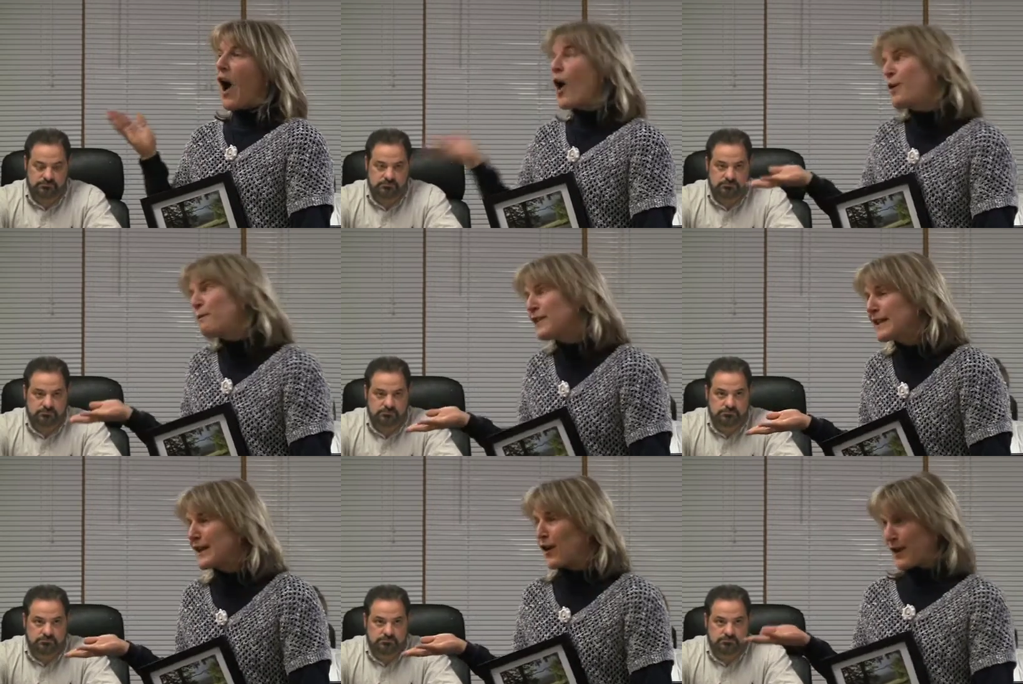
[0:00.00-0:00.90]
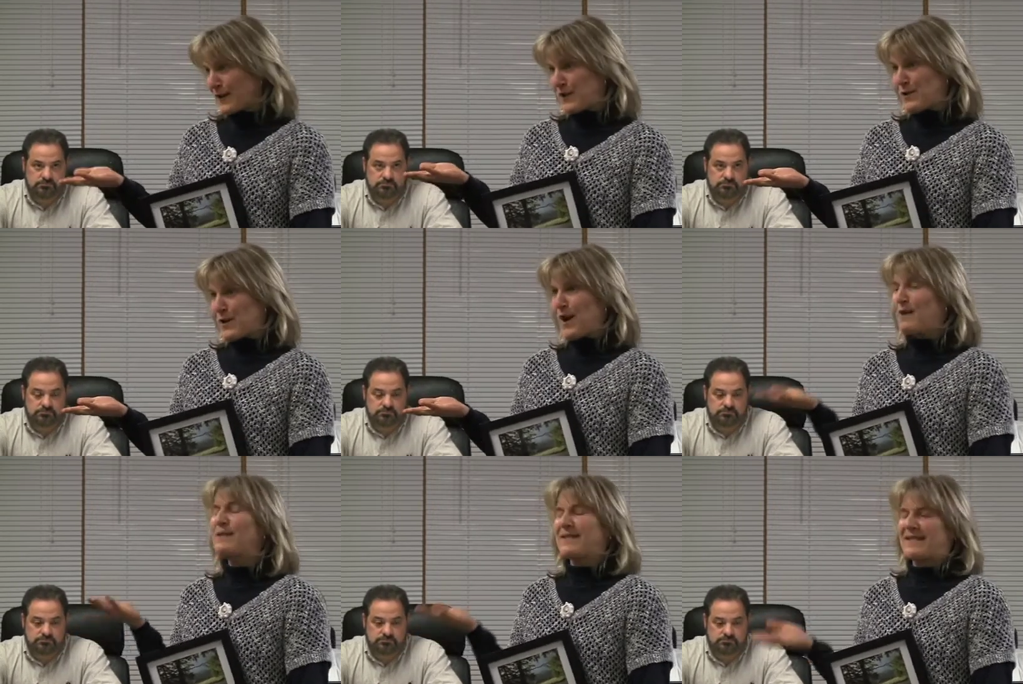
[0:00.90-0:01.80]
Speaker 1: Hopefully all of you
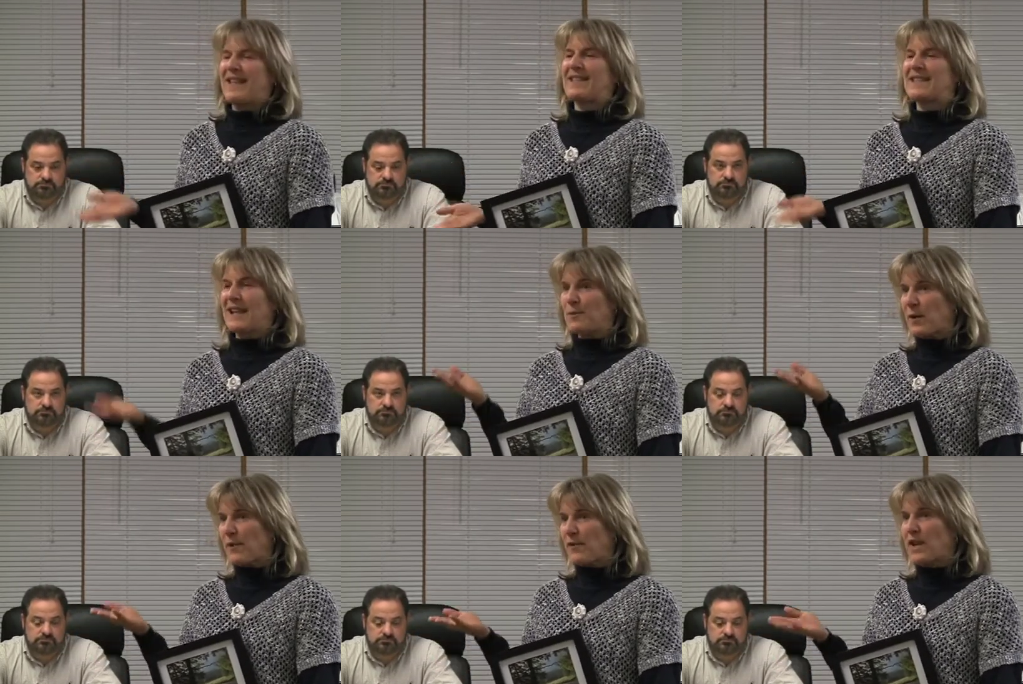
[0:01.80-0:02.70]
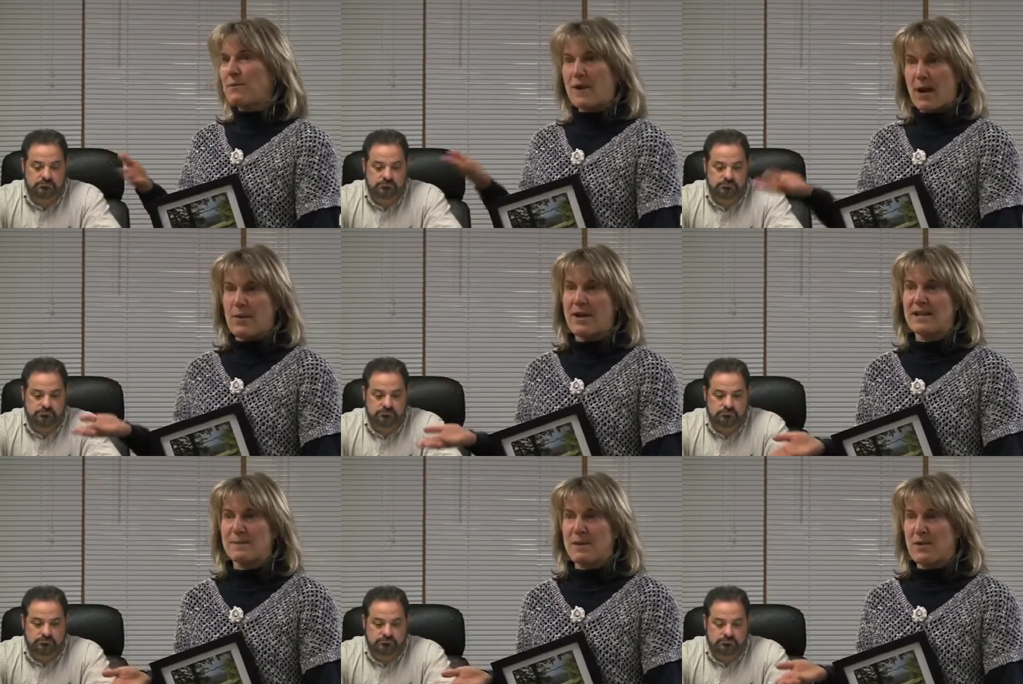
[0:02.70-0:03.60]
know that the Delaware Riverkeeper Network
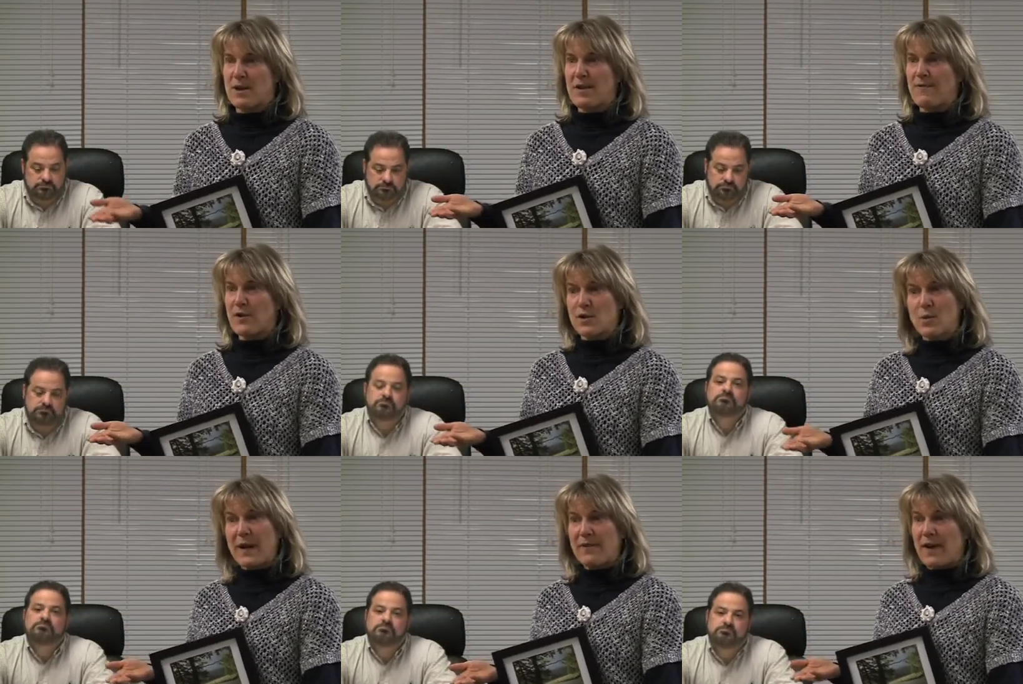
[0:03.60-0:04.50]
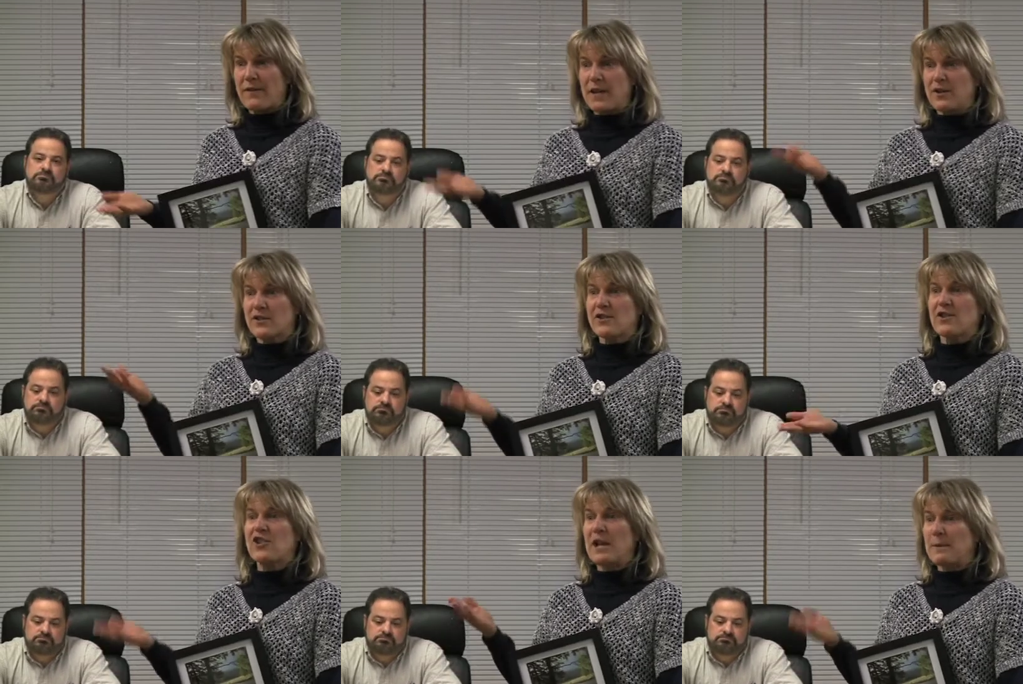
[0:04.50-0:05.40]
has been working for 25 years
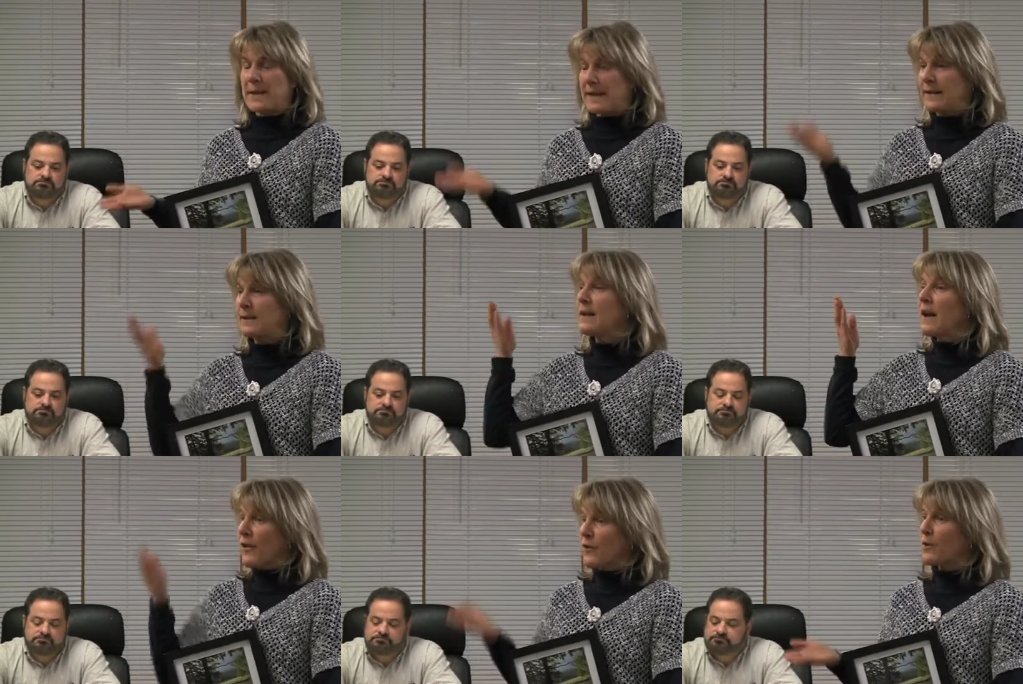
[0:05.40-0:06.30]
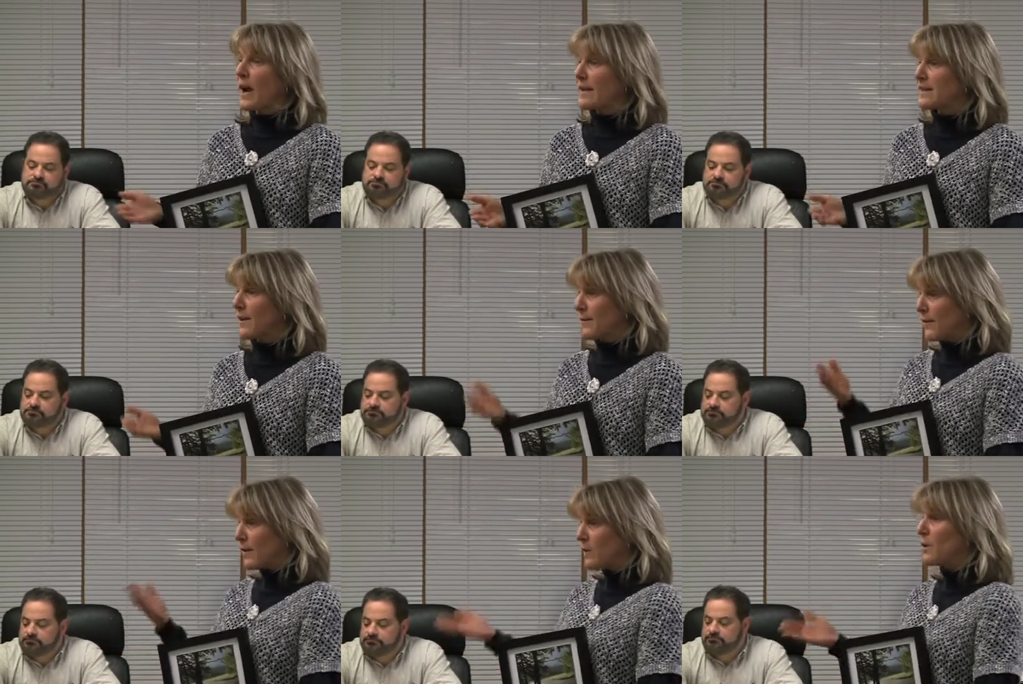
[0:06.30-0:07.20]
to champion the rights of
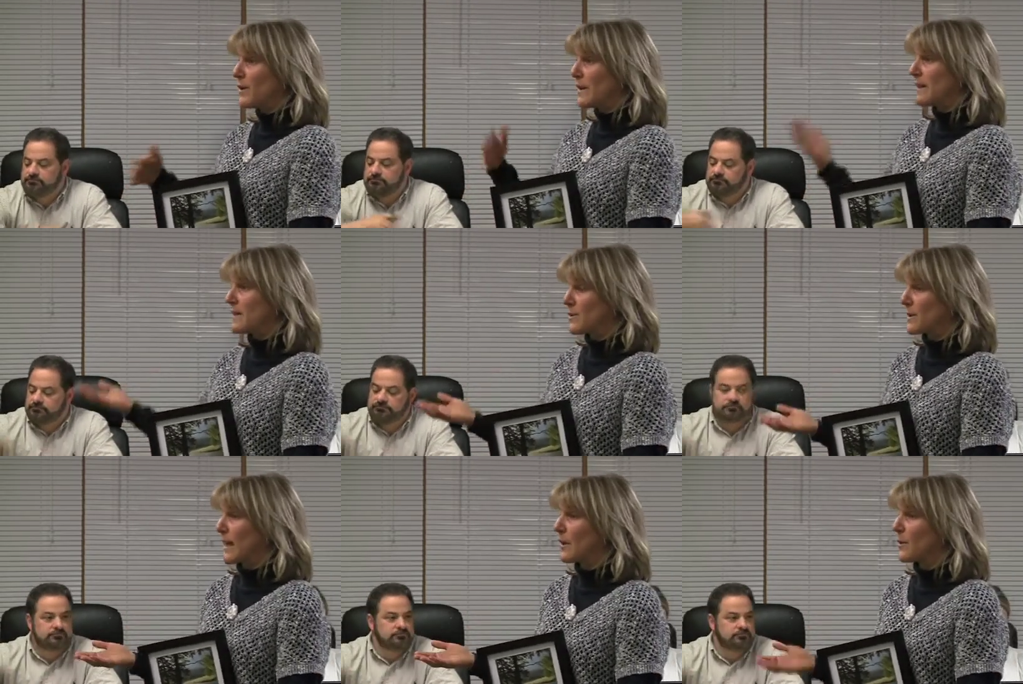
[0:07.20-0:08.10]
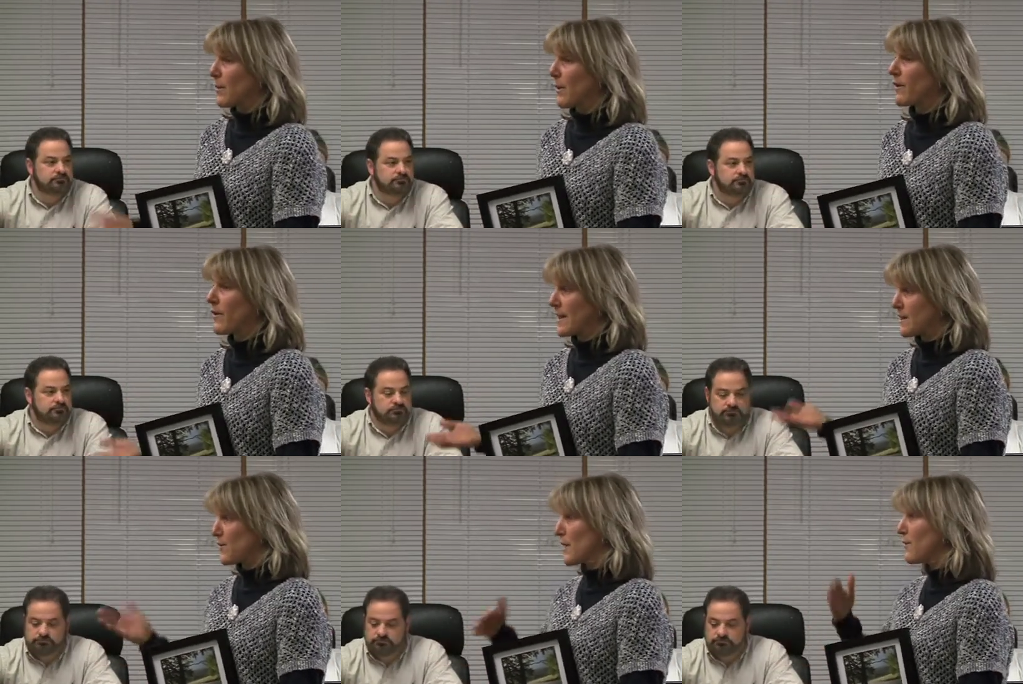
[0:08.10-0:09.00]
communities to a Delaware River
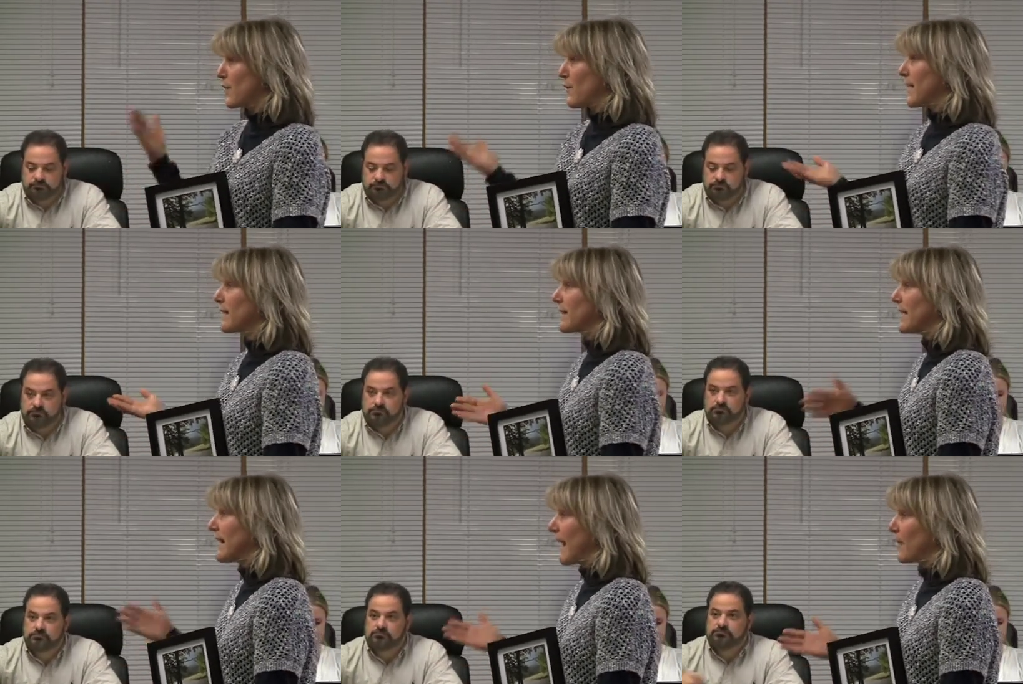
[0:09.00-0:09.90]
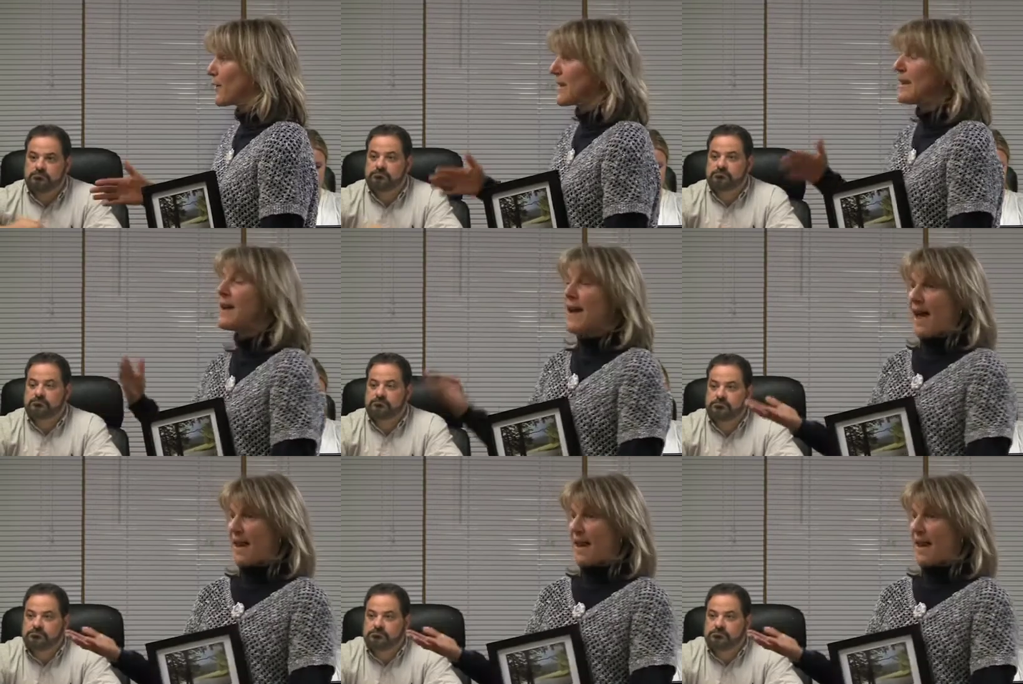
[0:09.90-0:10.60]
that's free flowing, clean, healthy,